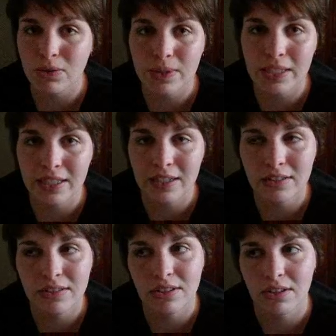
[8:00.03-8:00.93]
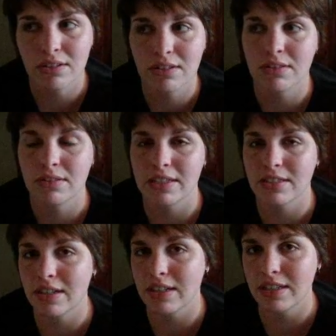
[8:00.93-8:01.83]
when I was really little, so
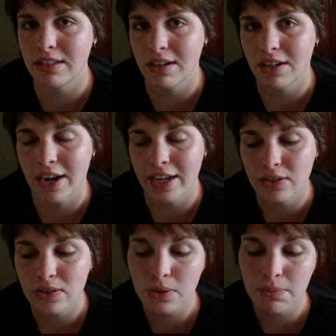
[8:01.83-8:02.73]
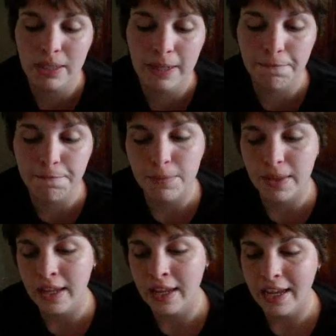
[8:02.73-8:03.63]
I started our high school swim team,
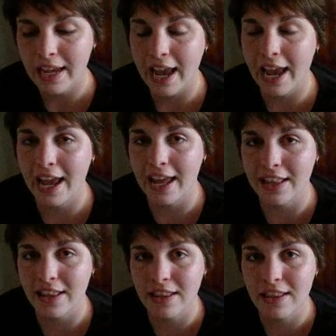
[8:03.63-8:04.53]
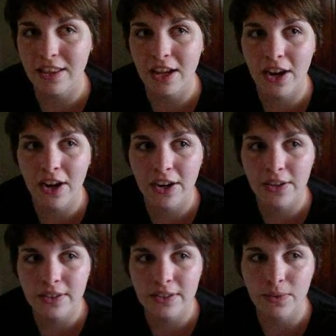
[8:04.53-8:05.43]
and
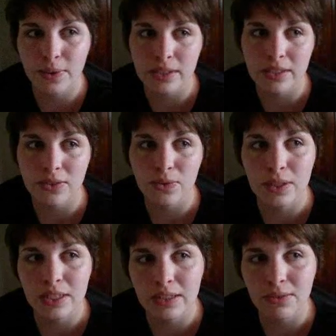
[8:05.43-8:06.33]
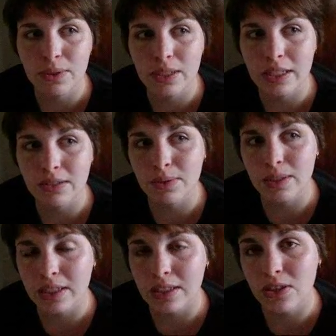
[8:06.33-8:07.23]
there was this
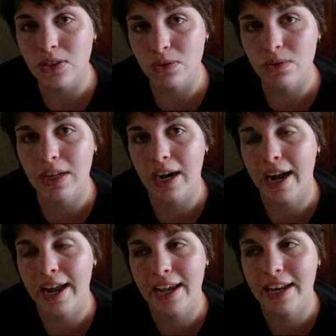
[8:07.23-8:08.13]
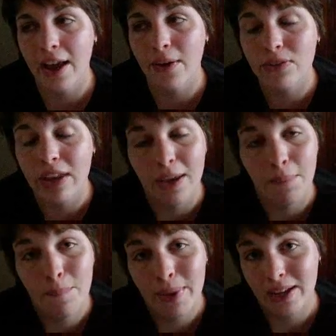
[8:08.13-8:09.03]
really cute guy, and I was like
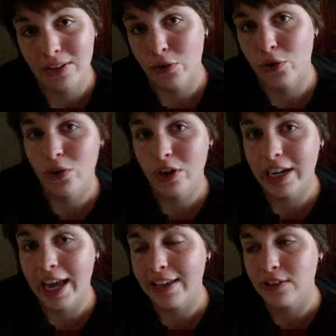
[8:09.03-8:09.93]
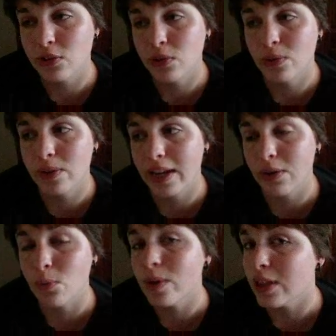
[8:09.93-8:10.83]
a big nerd in high school,
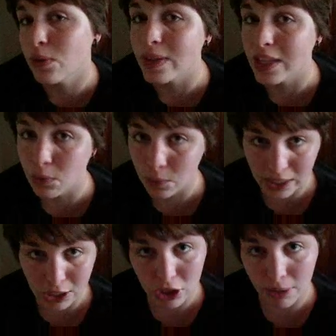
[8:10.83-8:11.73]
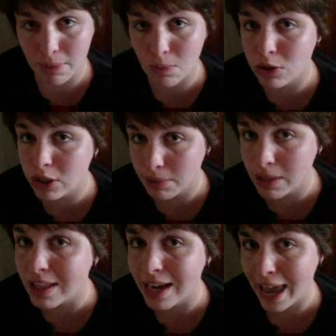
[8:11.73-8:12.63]
and really chubby, more
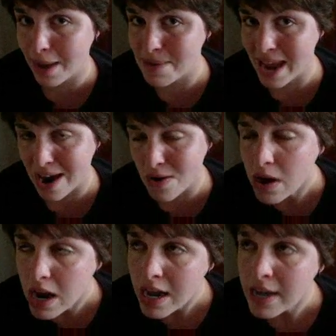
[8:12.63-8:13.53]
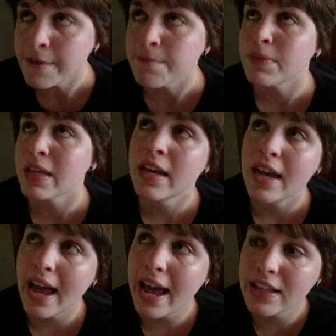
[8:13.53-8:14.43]
chubby than I am now.
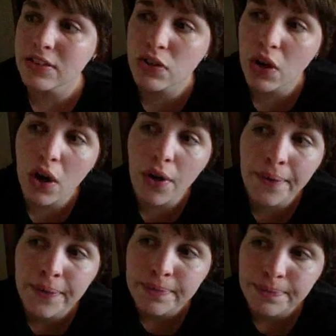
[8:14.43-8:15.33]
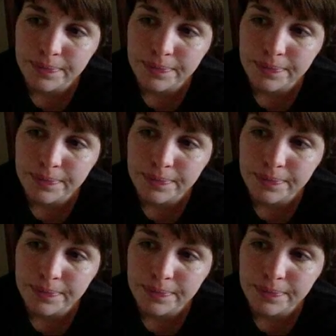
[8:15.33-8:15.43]
And so